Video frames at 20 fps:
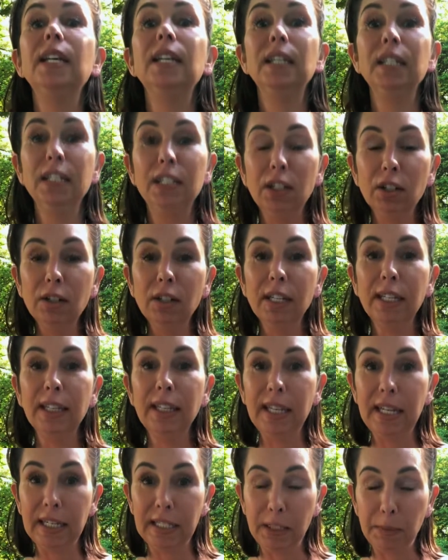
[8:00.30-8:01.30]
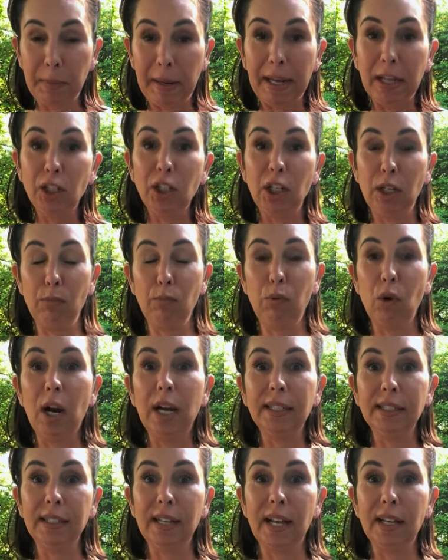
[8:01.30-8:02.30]
during the expansion
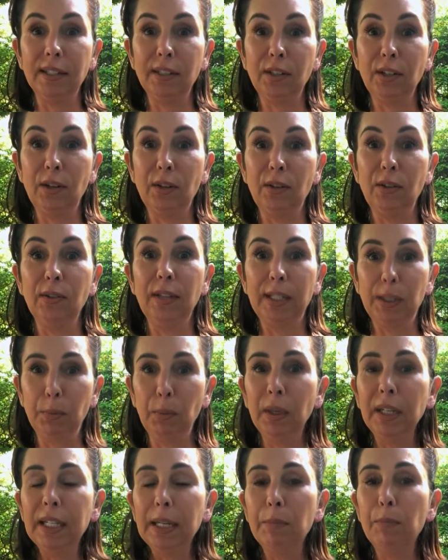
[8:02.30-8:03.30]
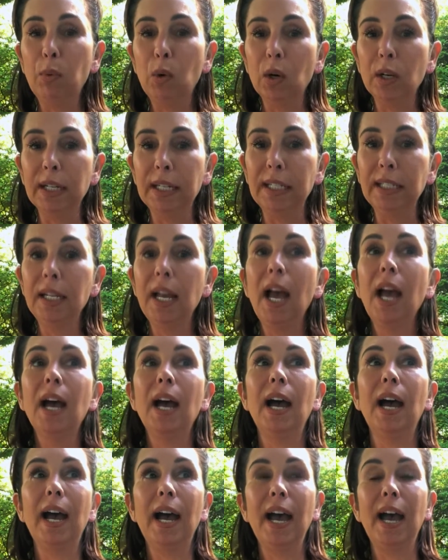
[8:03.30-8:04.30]
process. So that's pretty important.
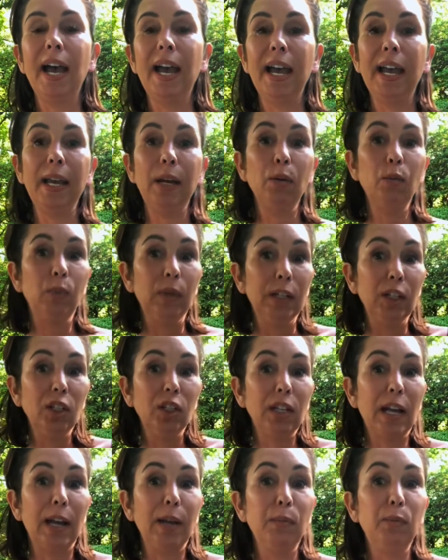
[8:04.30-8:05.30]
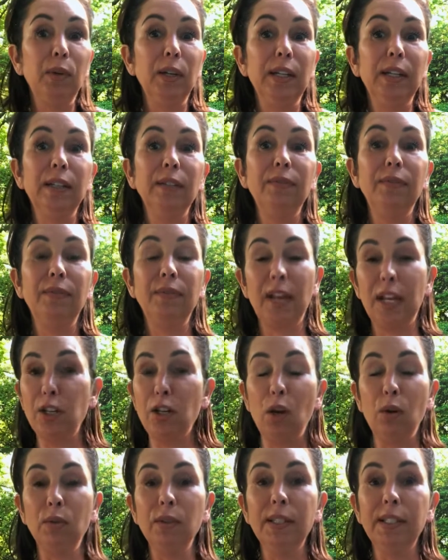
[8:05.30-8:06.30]
I wished I would have
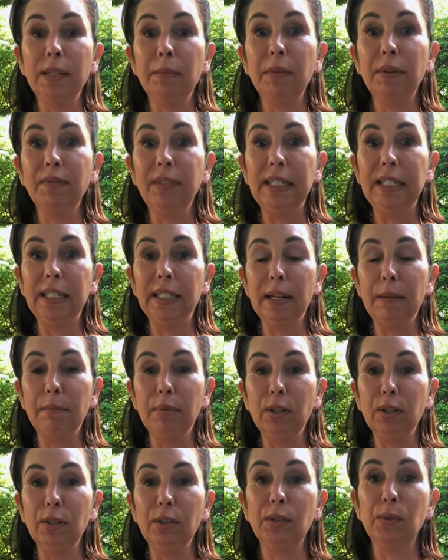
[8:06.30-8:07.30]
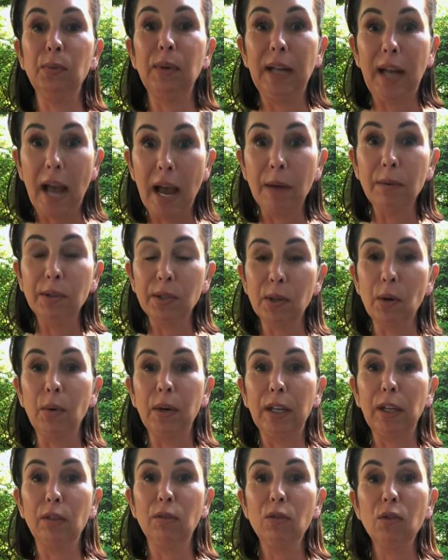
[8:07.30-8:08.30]
known some of these numbers when I was
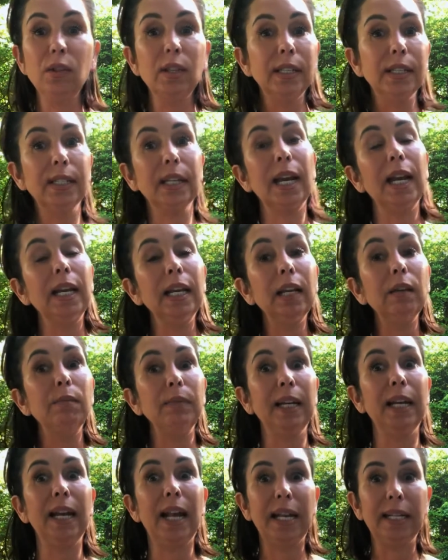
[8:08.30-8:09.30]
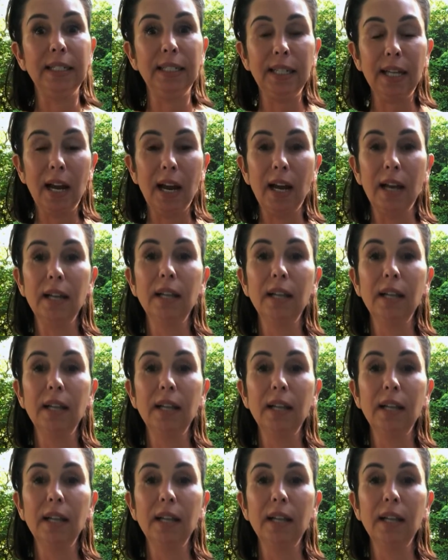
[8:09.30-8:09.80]
going through this to kind of give me an idea